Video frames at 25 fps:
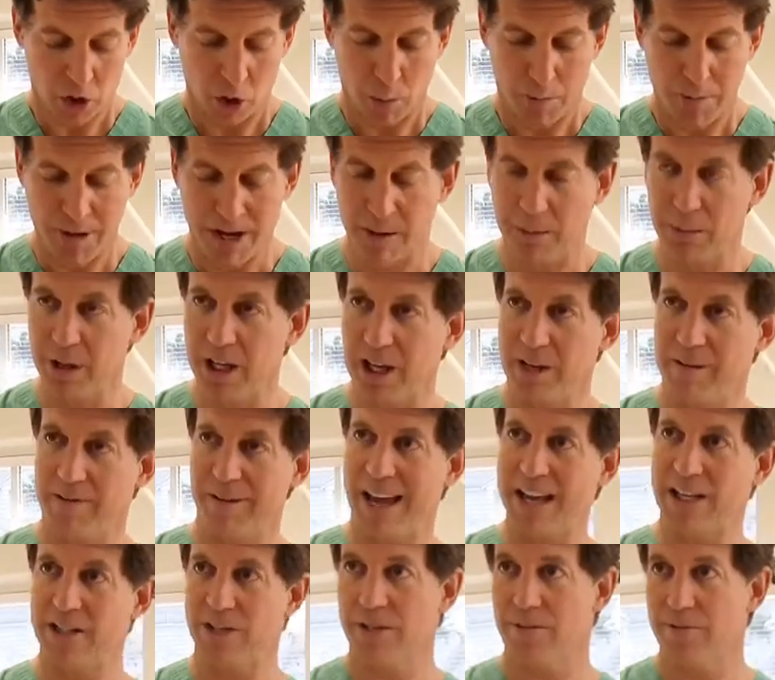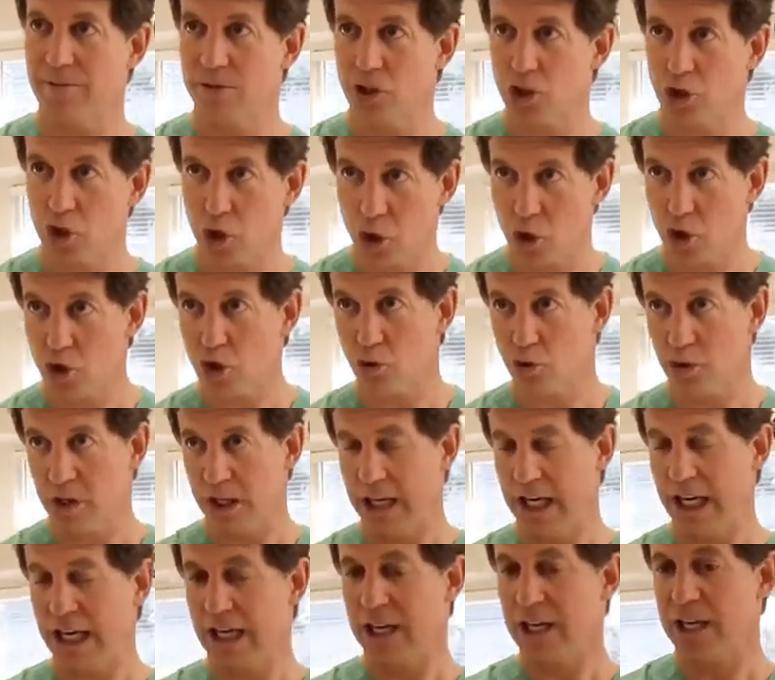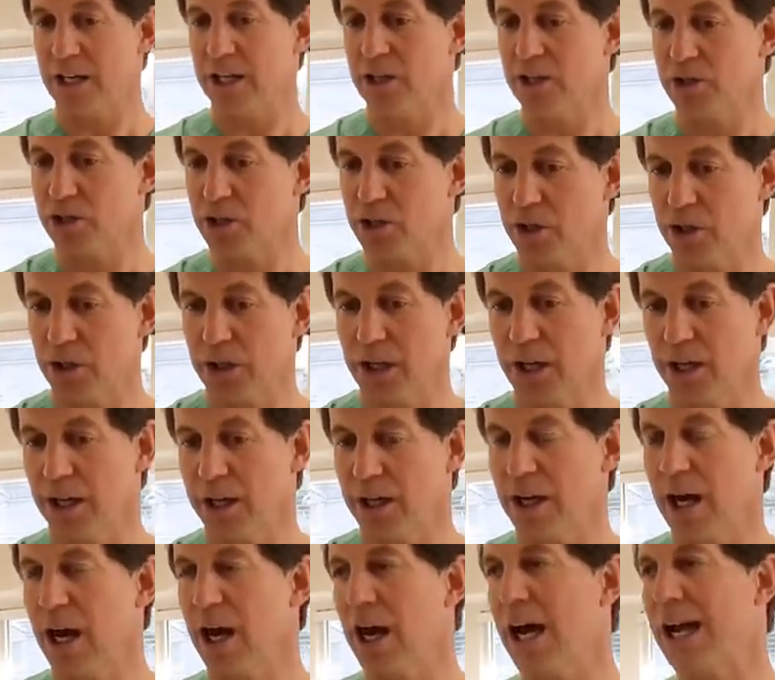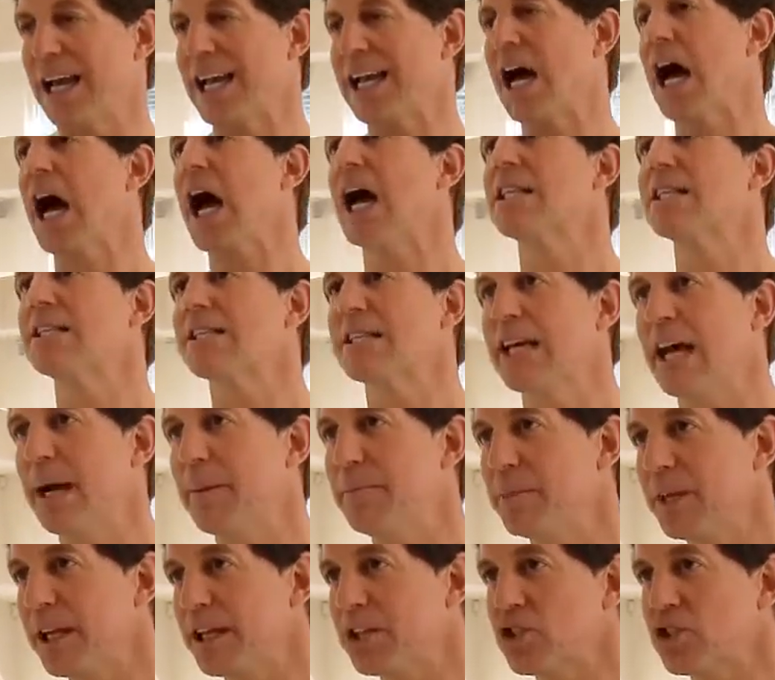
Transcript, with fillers: So minimally invasive surgery is a concept.